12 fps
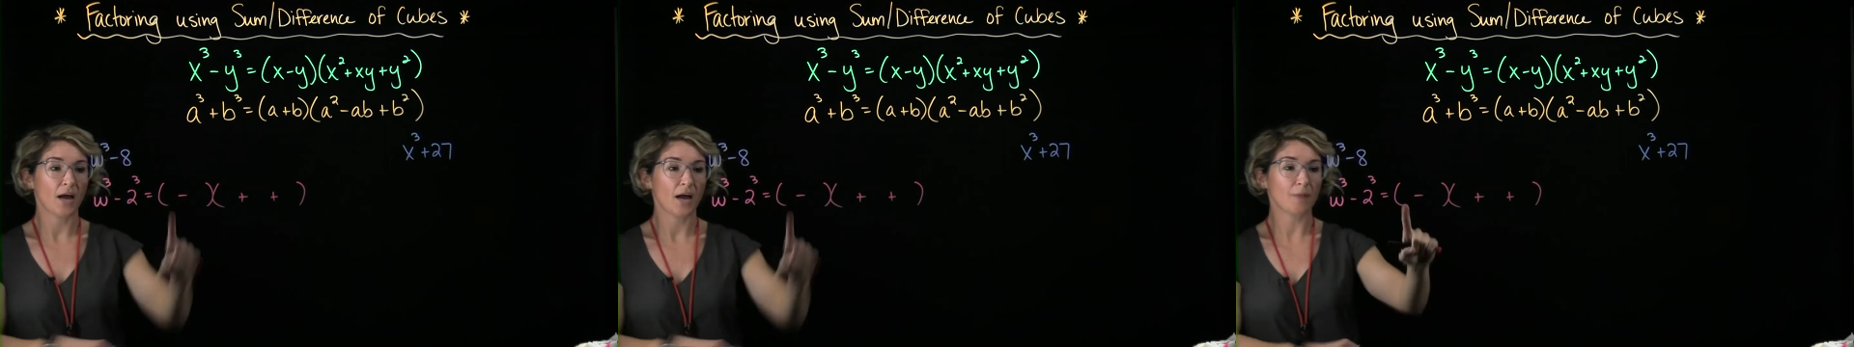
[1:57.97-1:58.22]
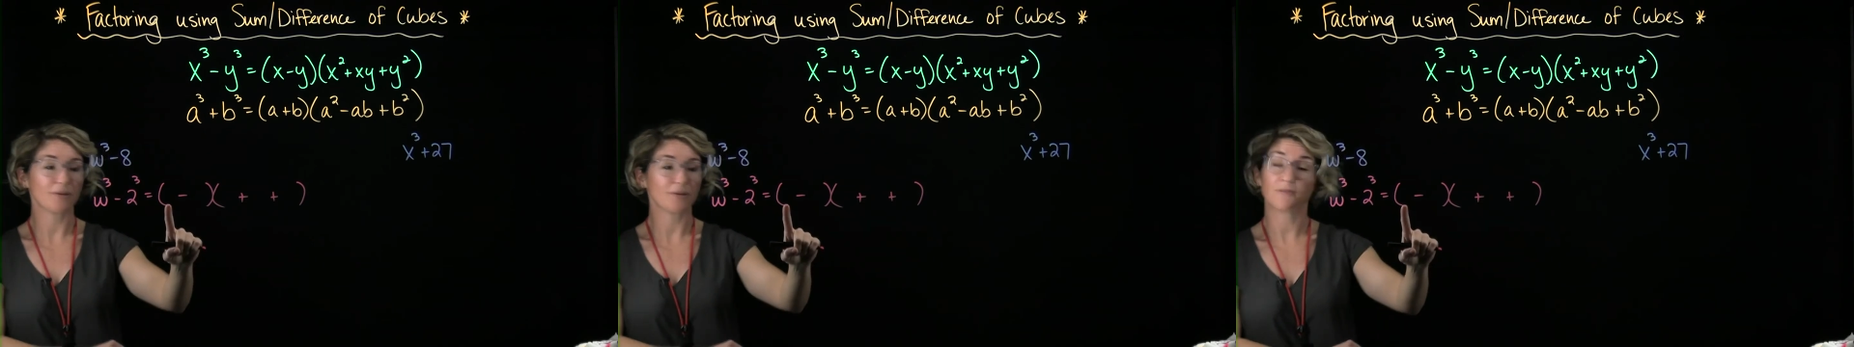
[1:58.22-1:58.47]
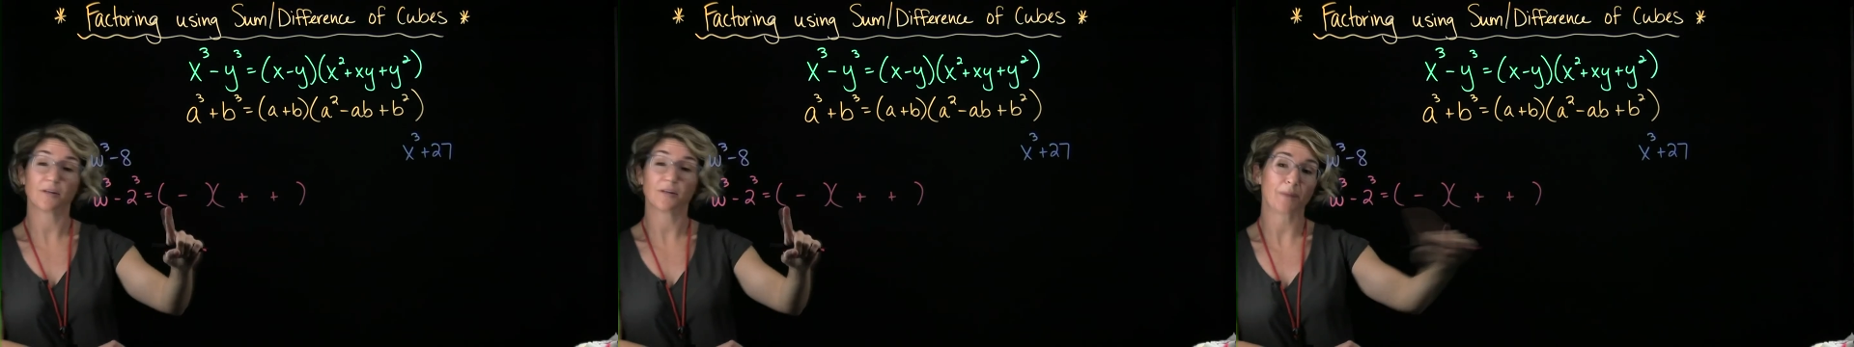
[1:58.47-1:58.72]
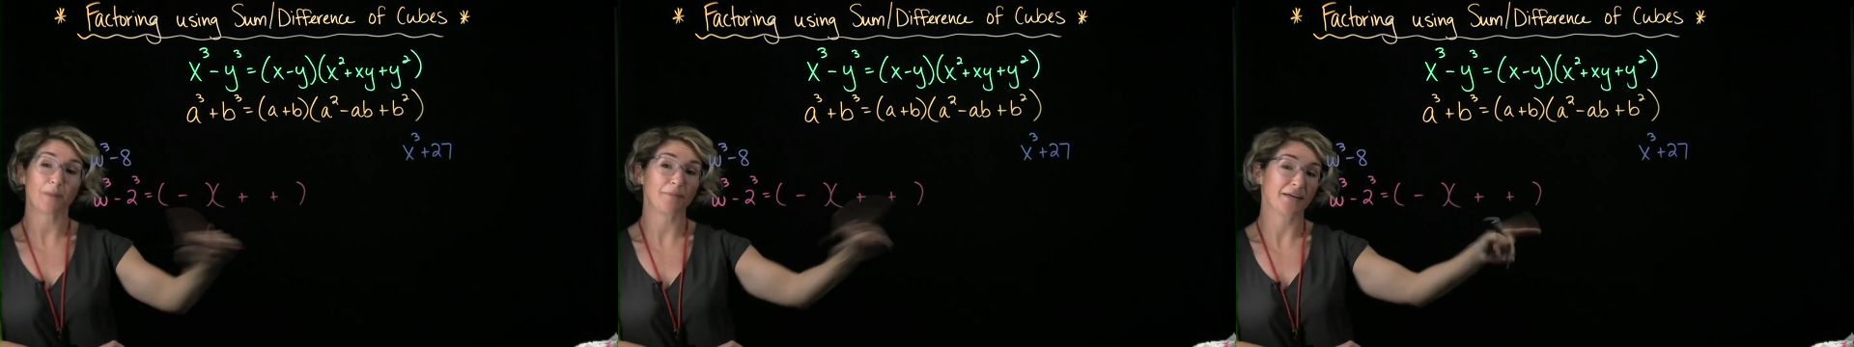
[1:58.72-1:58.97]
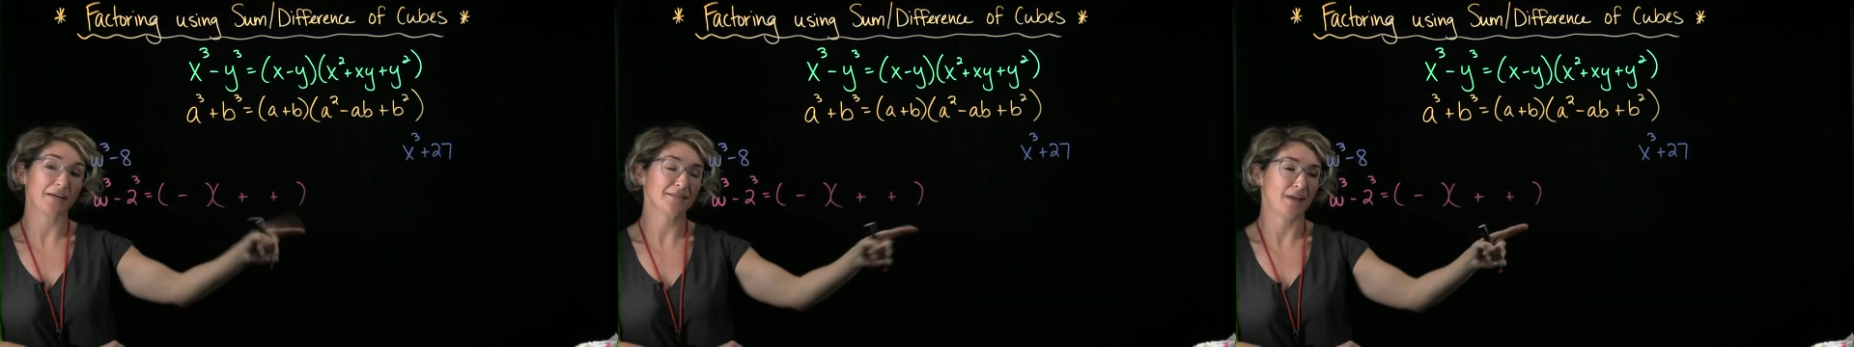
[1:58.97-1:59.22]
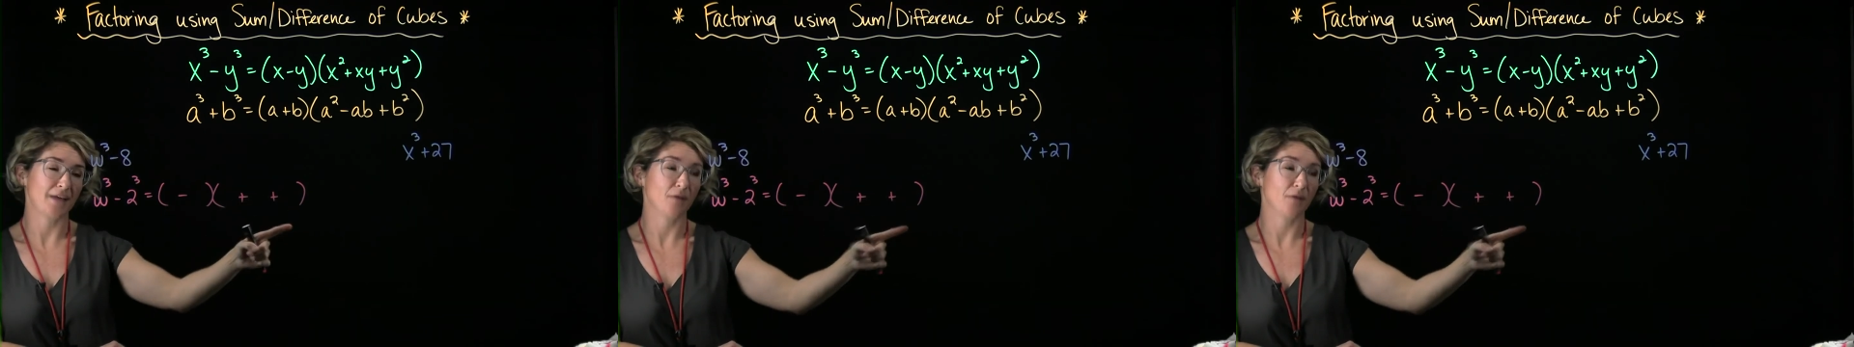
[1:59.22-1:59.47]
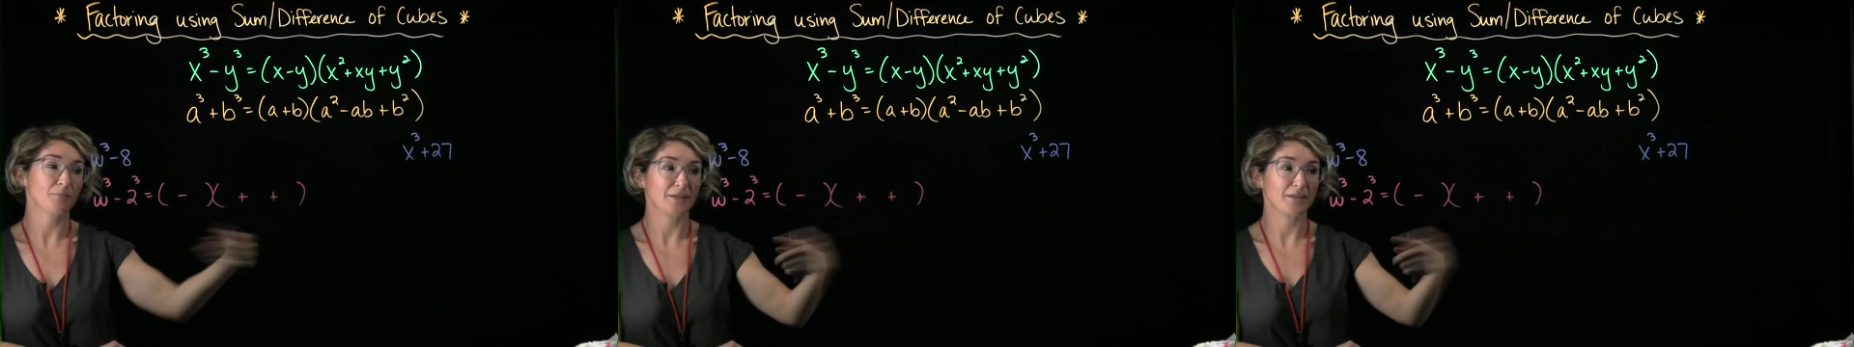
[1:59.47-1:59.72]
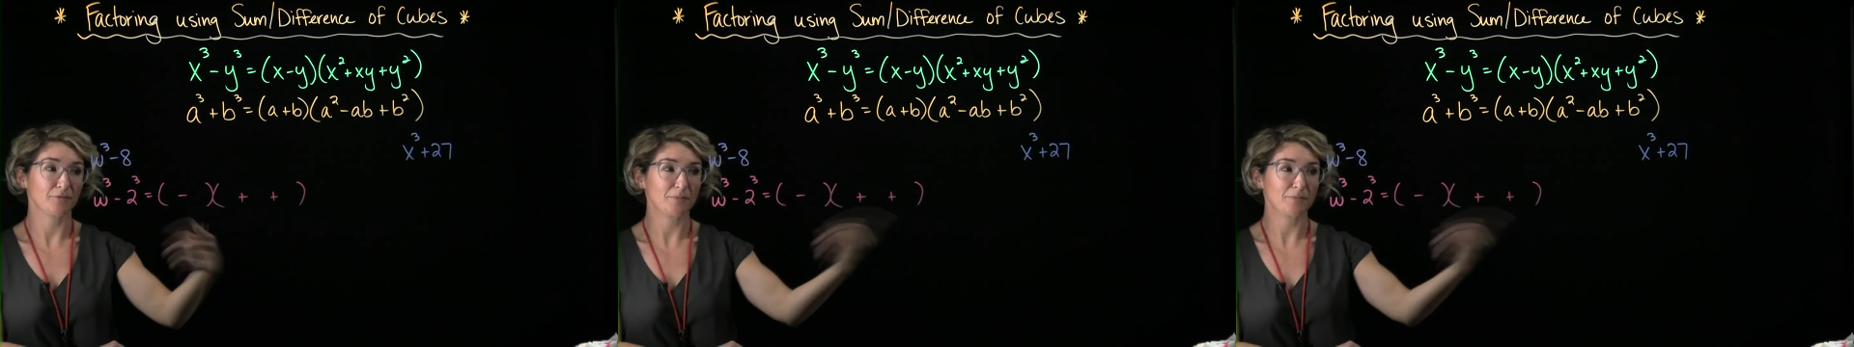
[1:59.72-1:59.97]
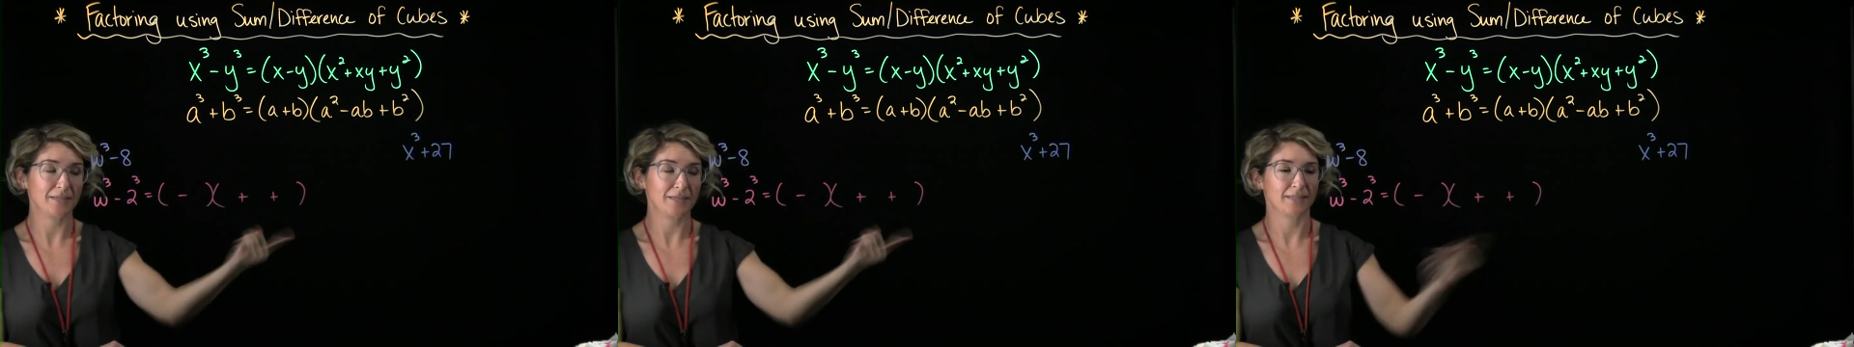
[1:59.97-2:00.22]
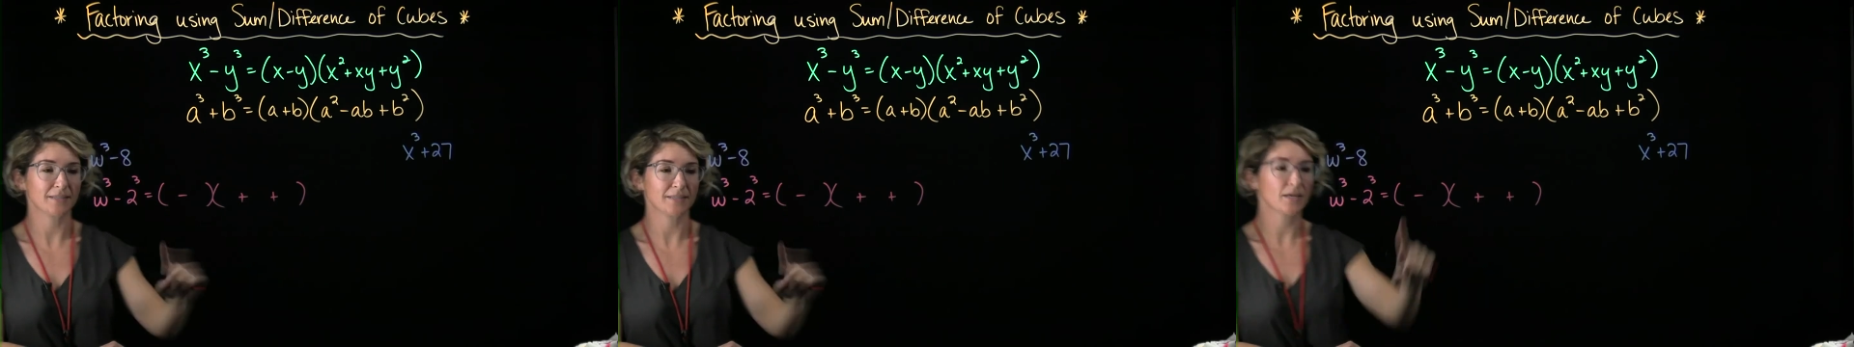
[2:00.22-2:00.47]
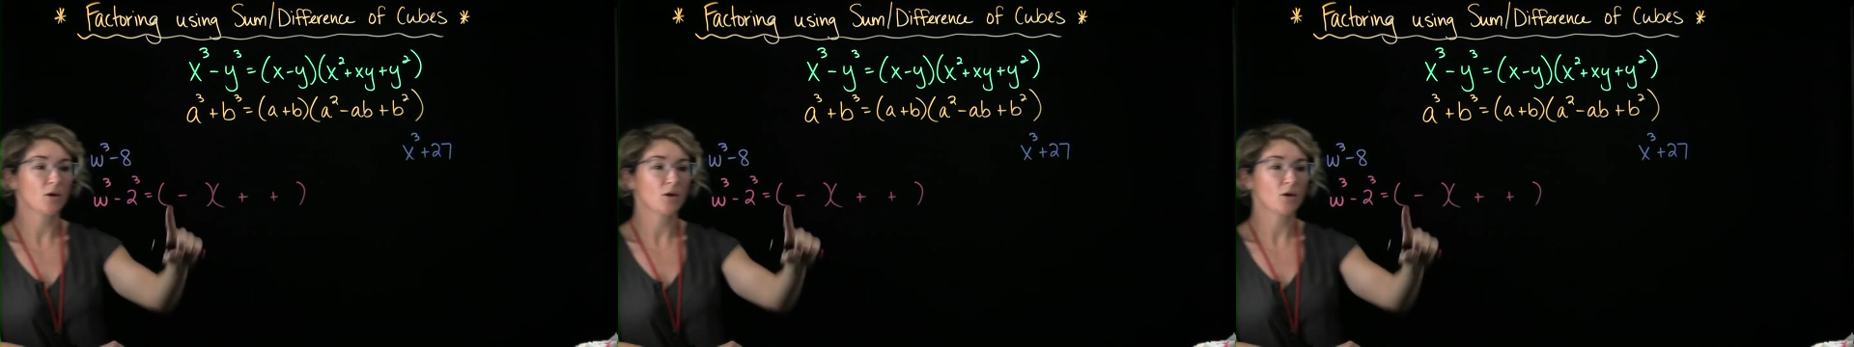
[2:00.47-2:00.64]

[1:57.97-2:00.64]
I'm going to fill in my blanks now, my different pieces,